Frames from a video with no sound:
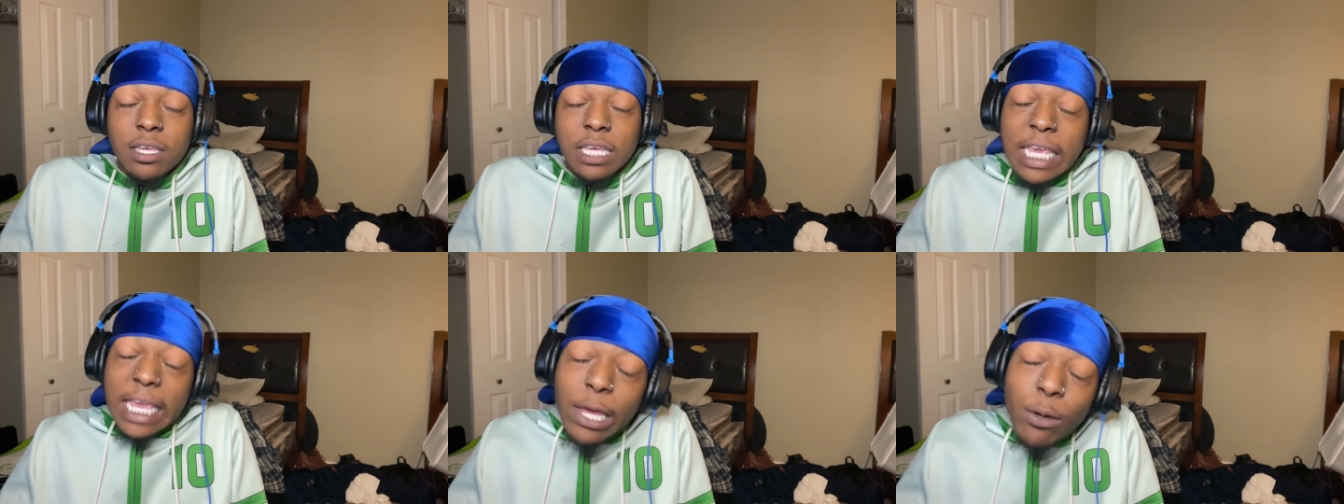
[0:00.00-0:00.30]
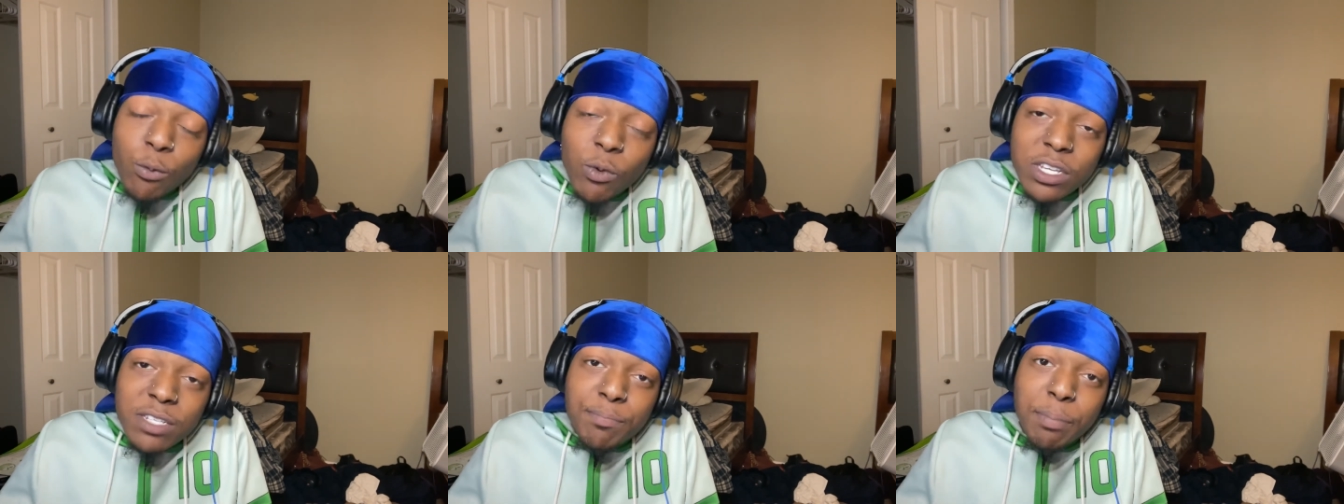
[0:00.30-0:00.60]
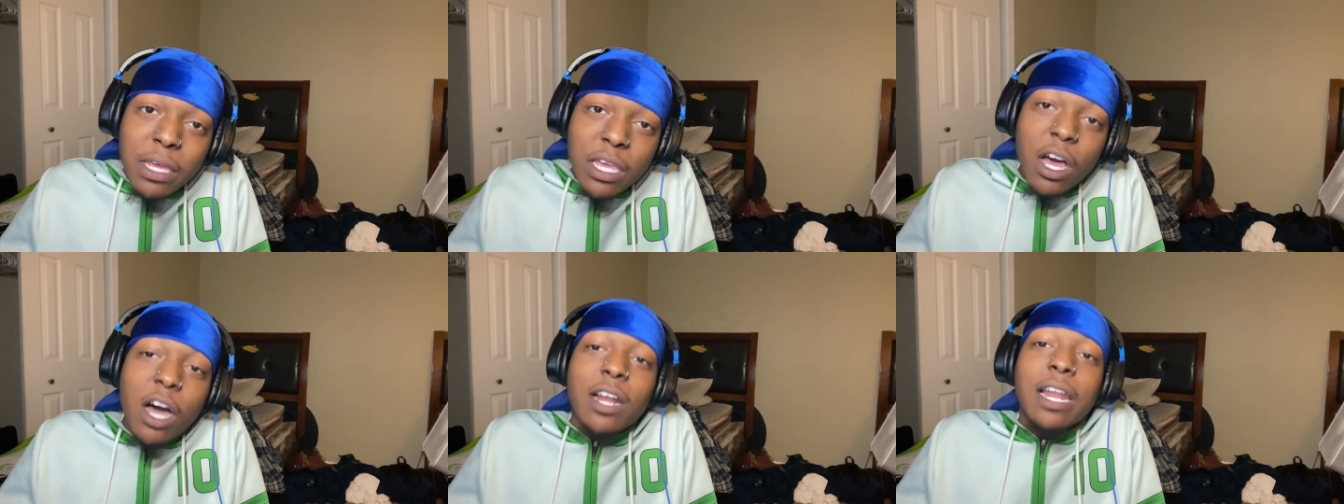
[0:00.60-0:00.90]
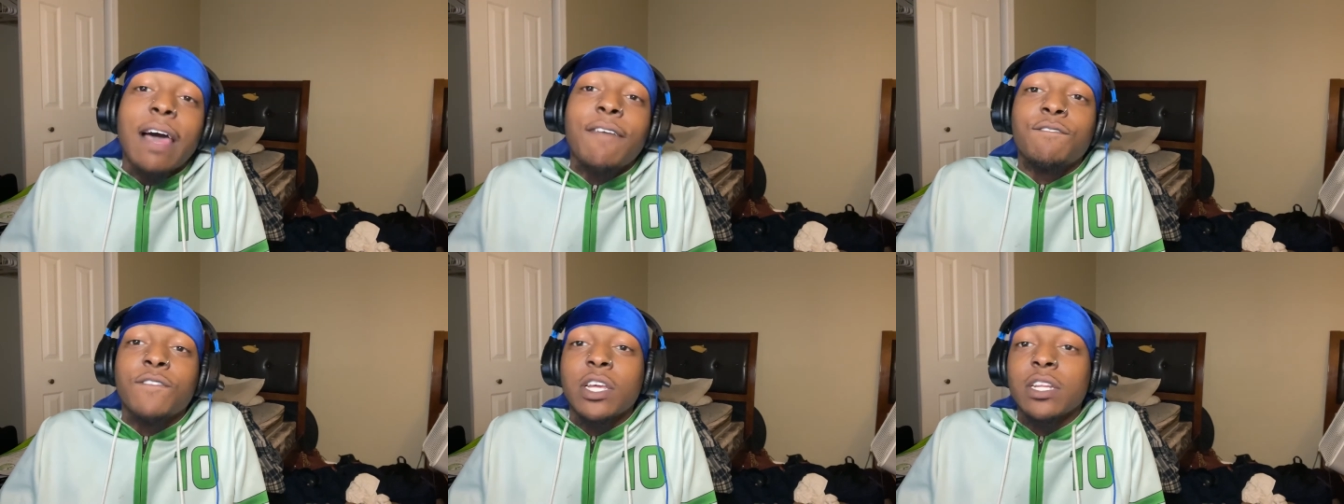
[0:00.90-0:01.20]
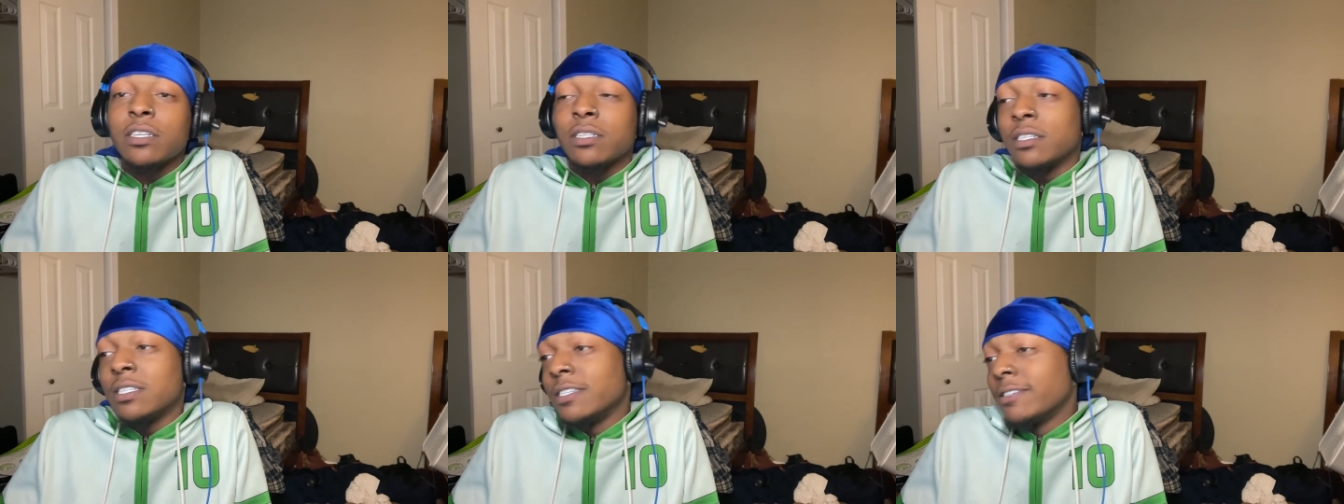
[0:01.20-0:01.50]
It was beyond. I
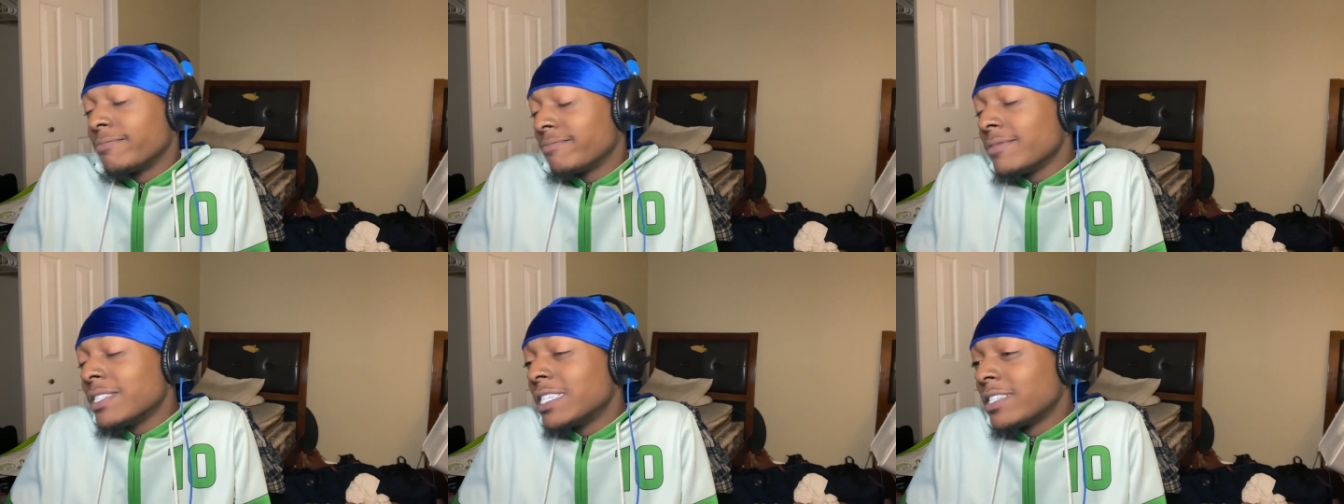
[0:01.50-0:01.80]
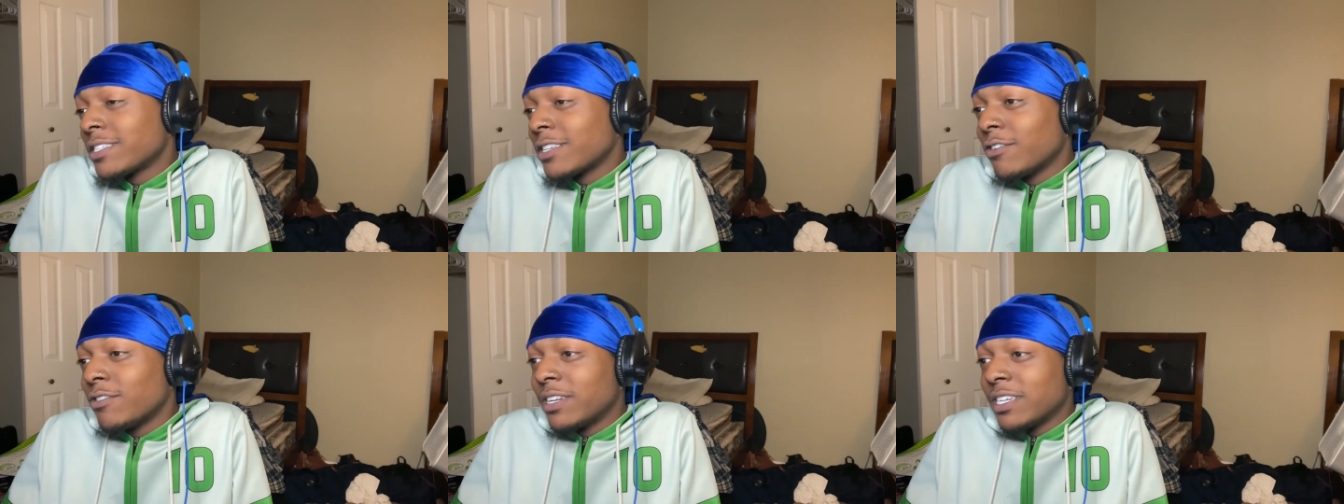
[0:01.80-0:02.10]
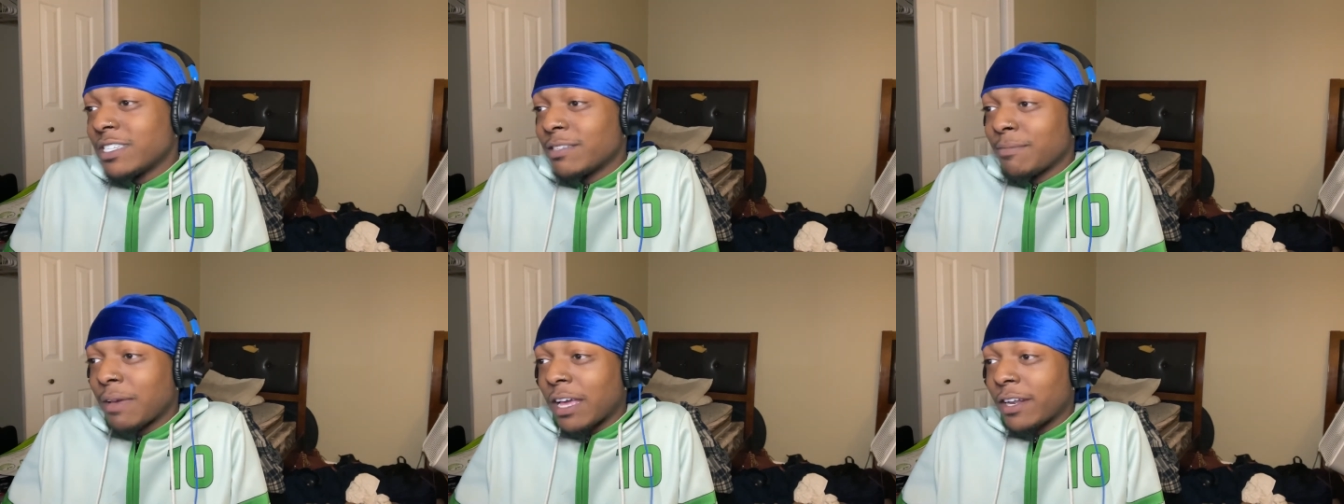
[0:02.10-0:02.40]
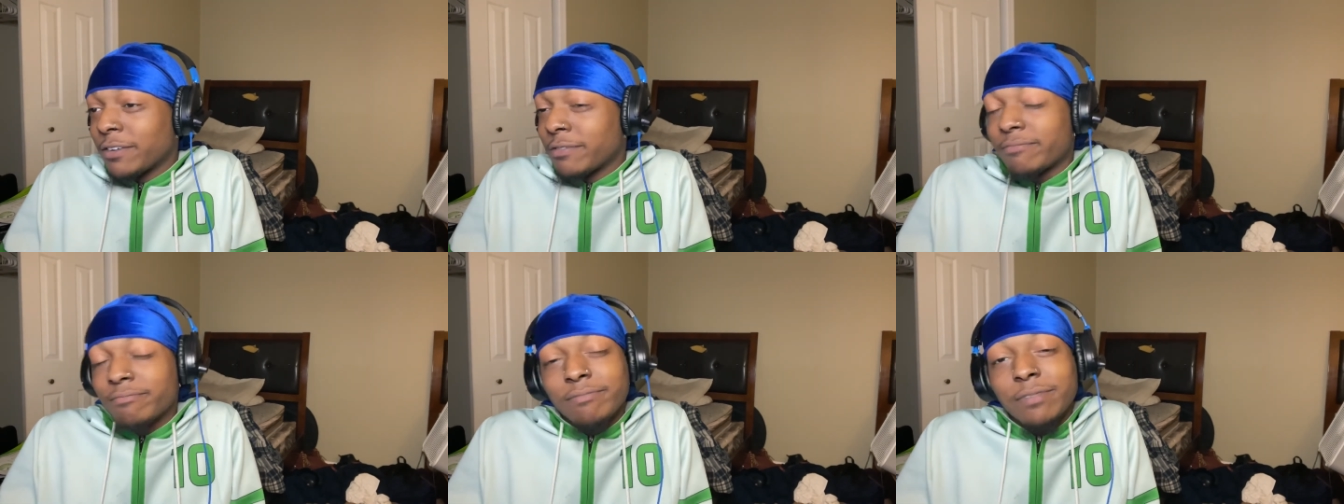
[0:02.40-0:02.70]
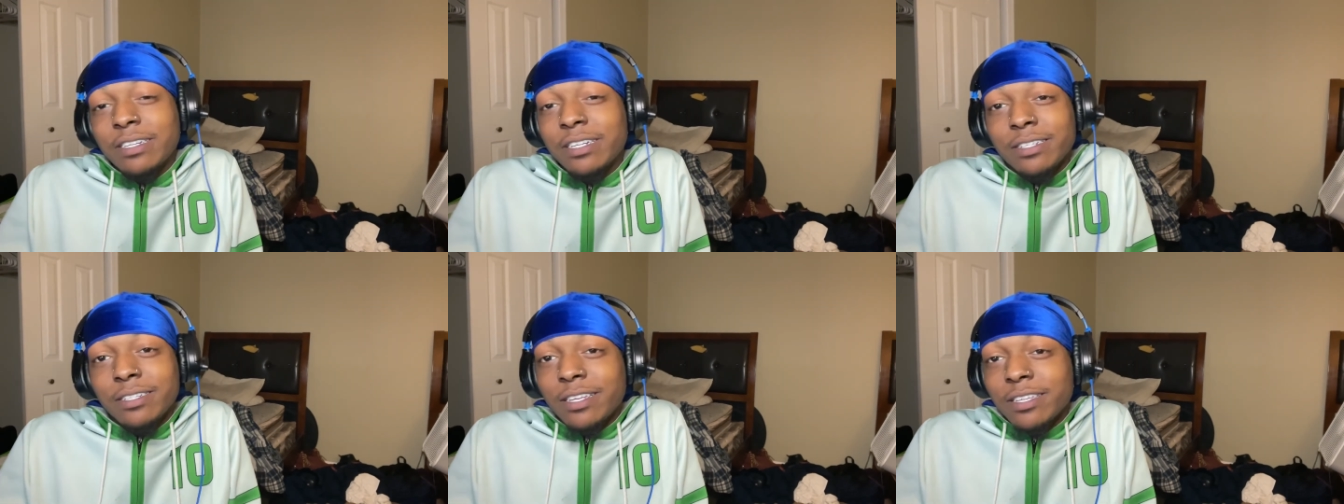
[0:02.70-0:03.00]
finished it. So it doesn't matter.
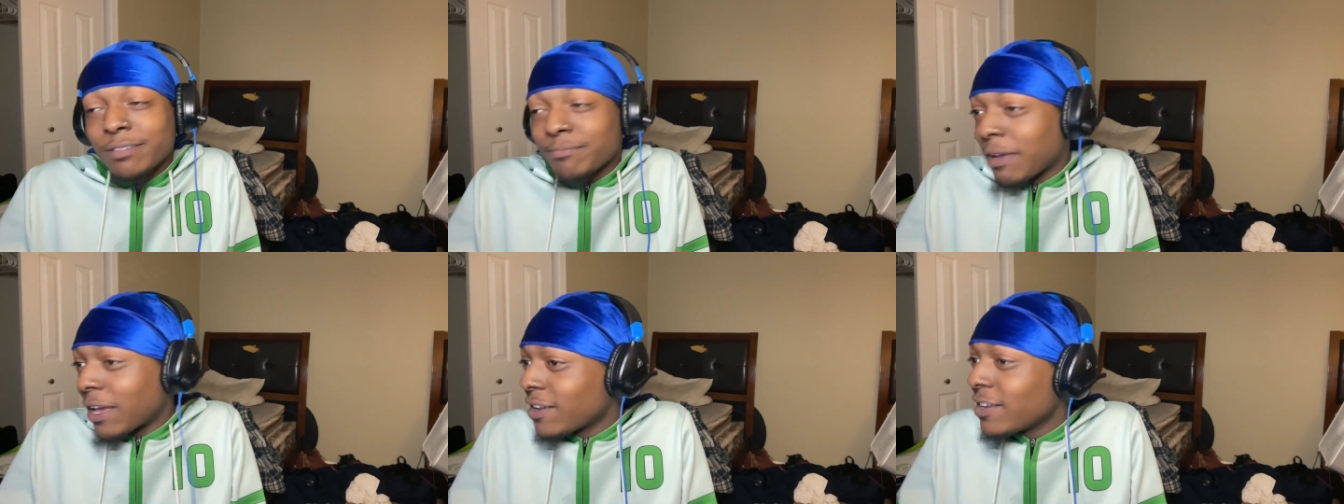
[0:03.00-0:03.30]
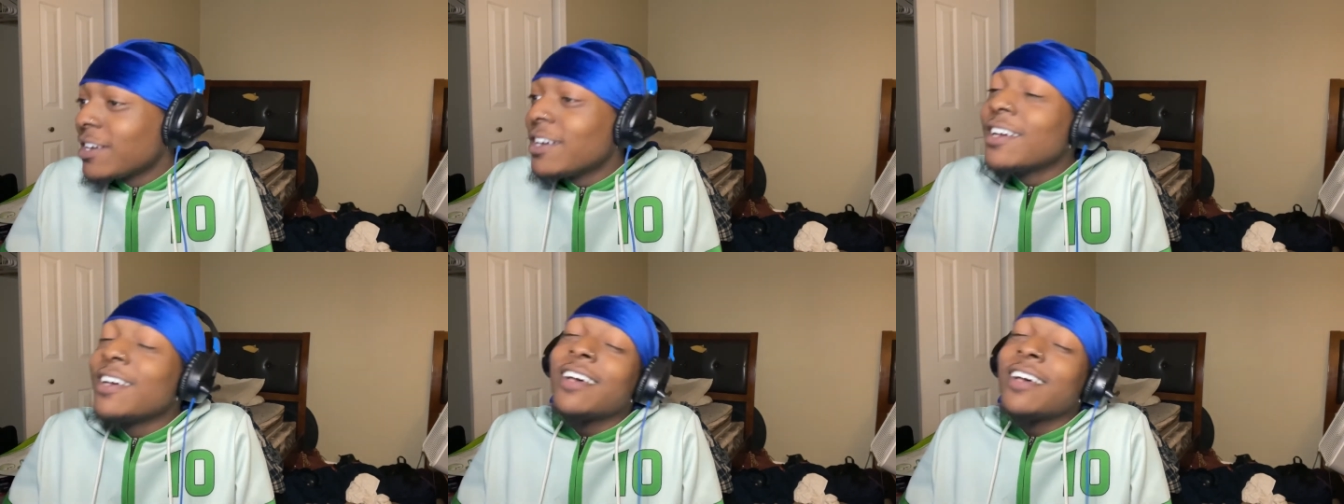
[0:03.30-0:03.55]
It just doesn't matter.